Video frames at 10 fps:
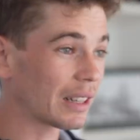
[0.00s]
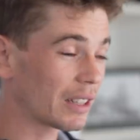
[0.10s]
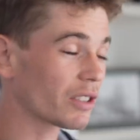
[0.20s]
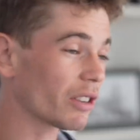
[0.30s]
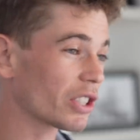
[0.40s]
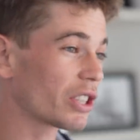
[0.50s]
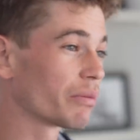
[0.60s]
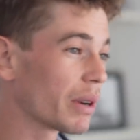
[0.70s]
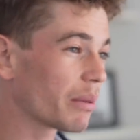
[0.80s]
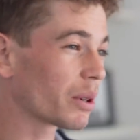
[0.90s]
Now these are actually
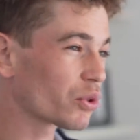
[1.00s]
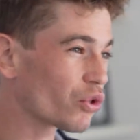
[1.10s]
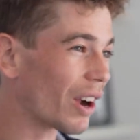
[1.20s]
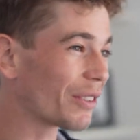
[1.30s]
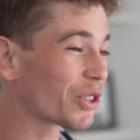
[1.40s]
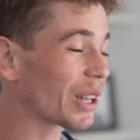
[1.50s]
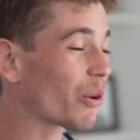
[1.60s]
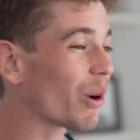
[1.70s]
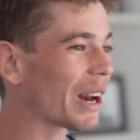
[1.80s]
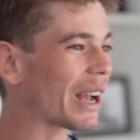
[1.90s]
rear wheel drive, so they're
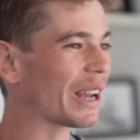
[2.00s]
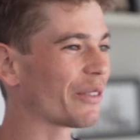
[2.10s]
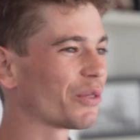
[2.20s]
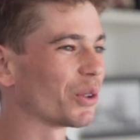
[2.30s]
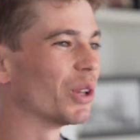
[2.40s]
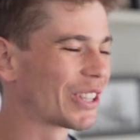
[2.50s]
quite a handful